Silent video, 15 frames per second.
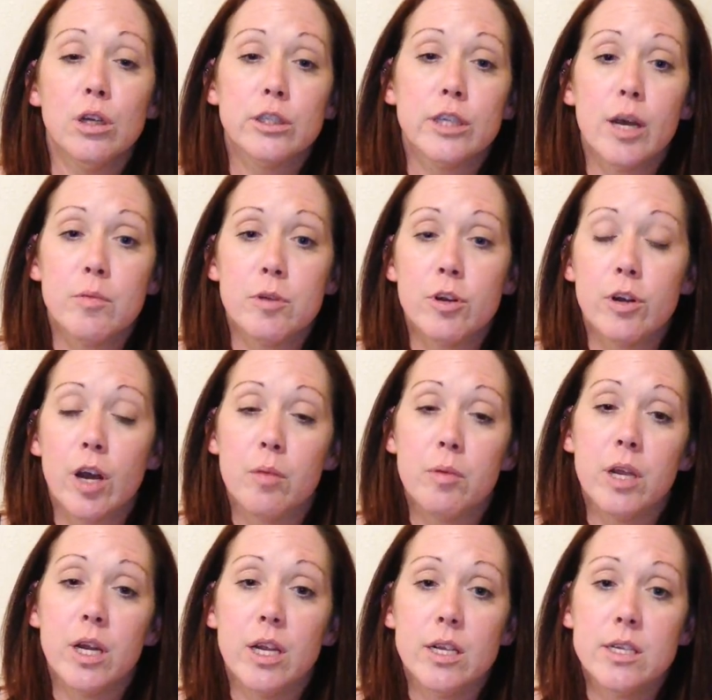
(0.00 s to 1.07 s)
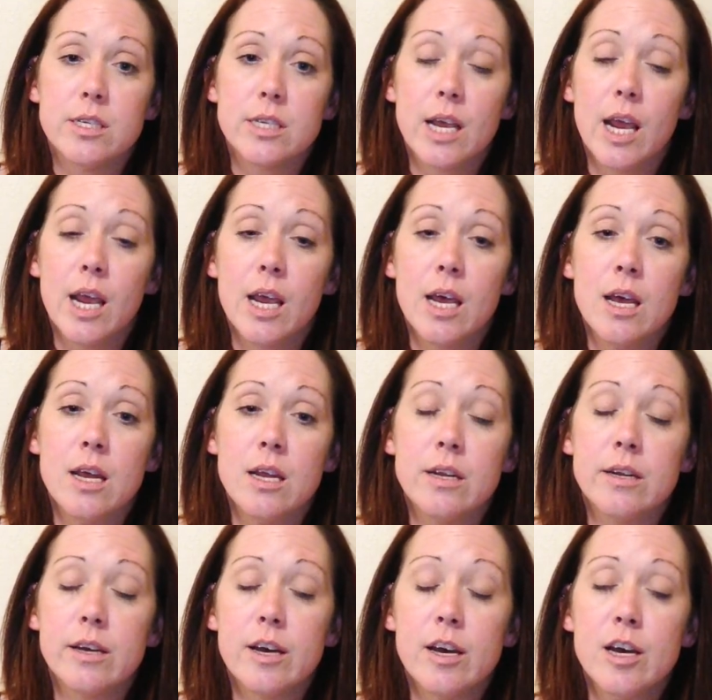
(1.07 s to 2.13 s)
type 2 diabetes. And